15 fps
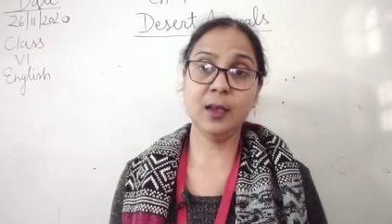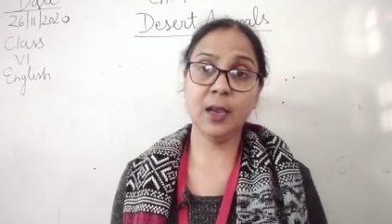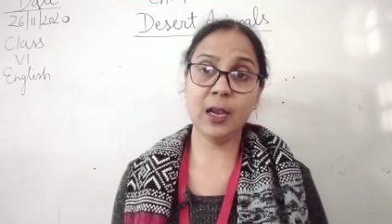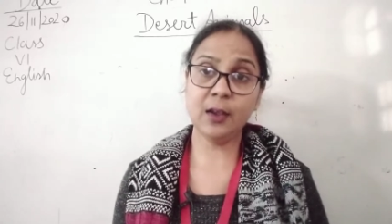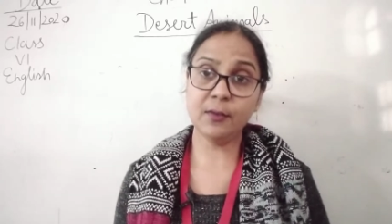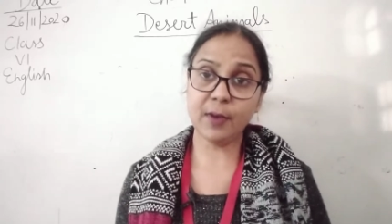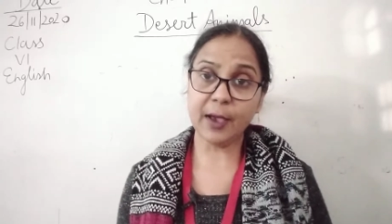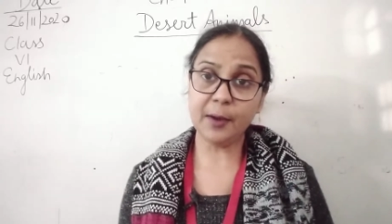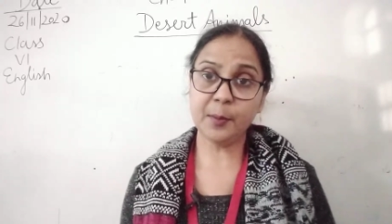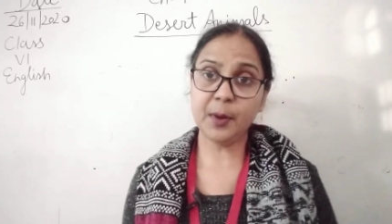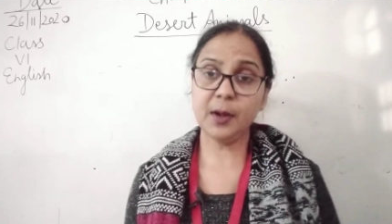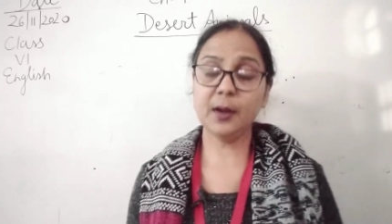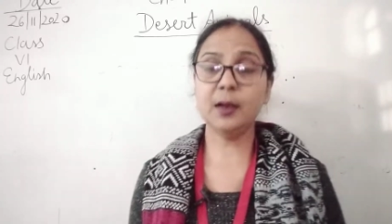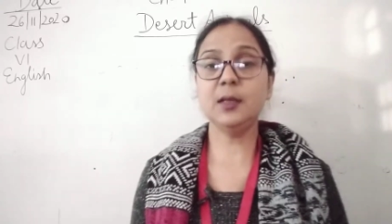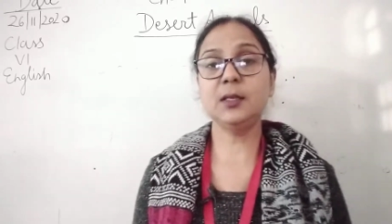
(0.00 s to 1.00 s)

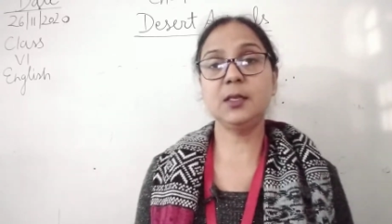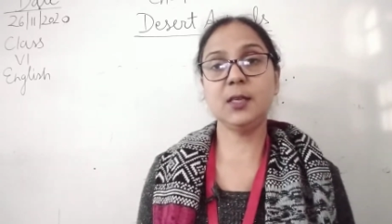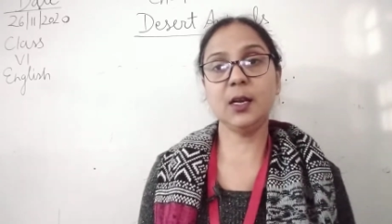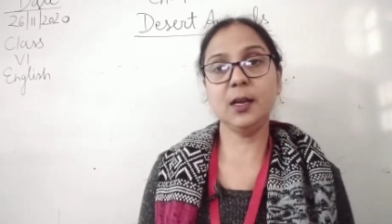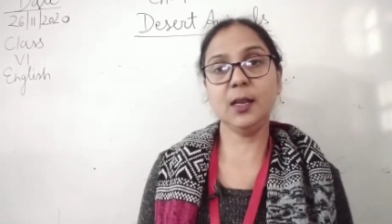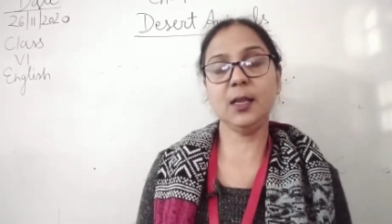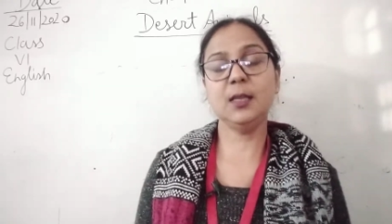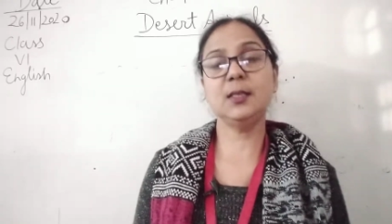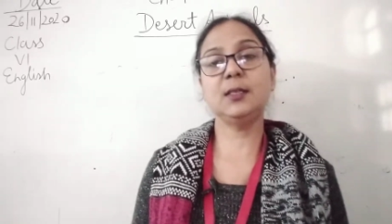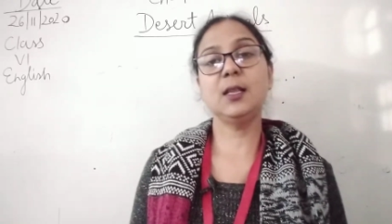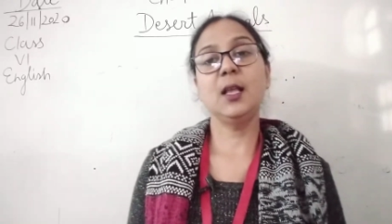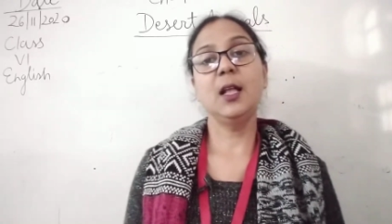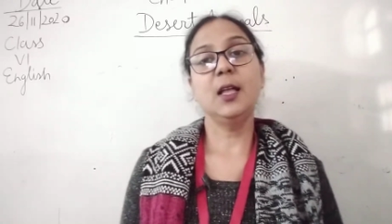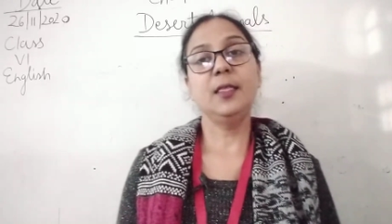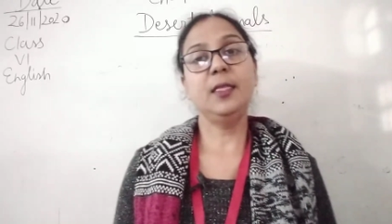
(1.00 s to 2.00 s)
environmental studies,
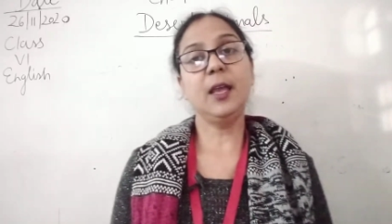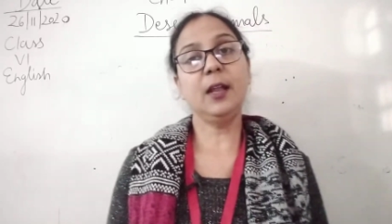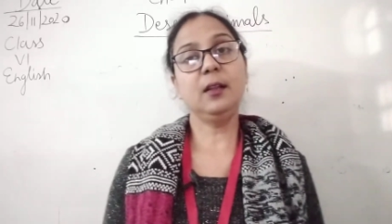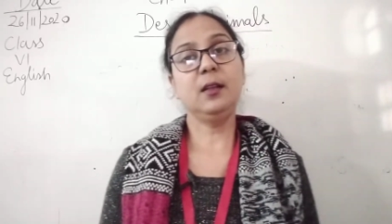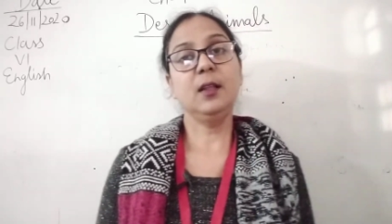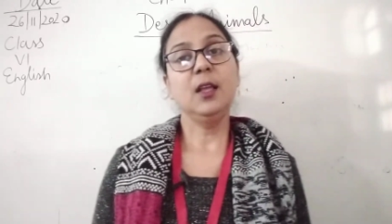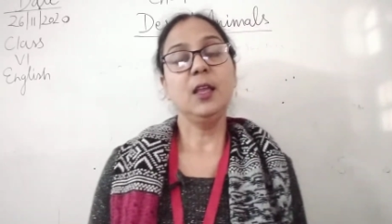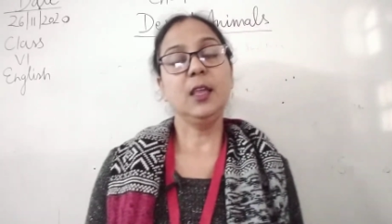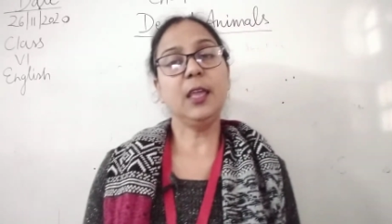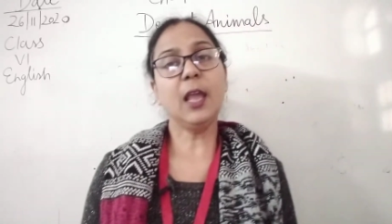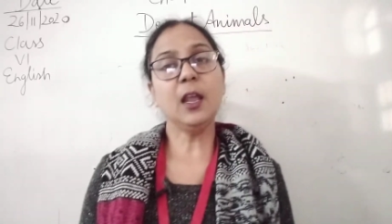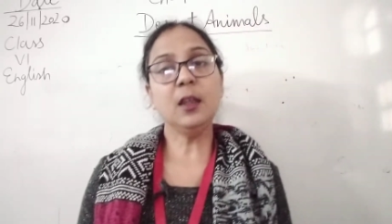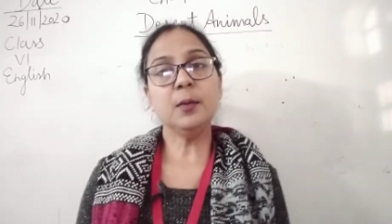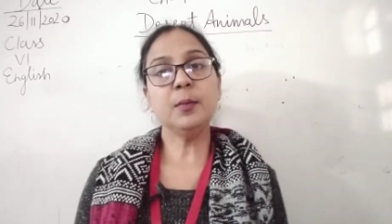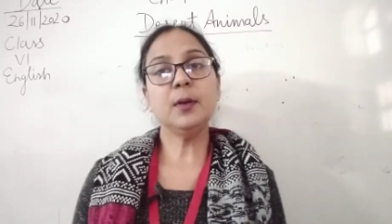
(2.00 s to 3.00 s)
that
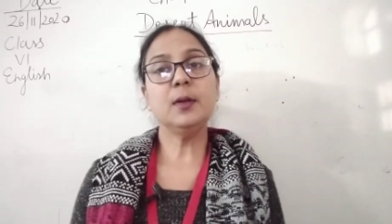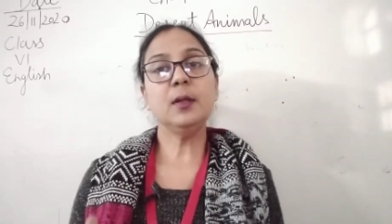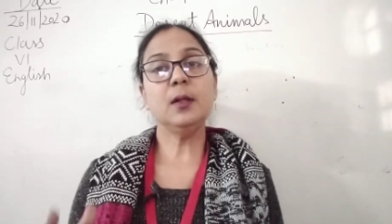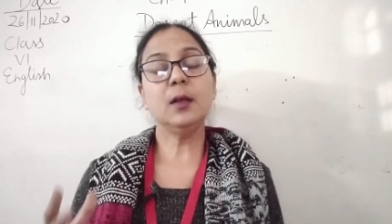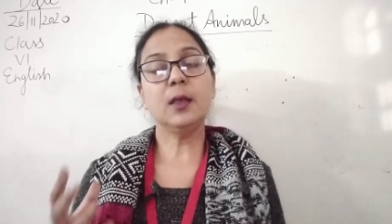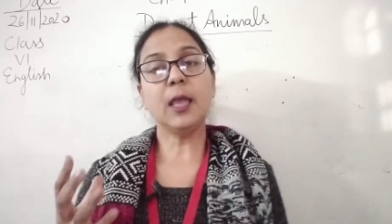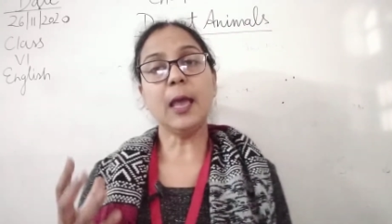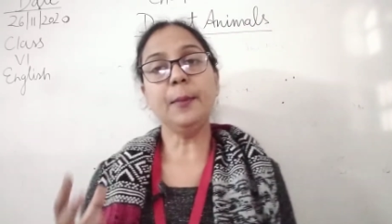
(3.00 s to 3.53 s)
camel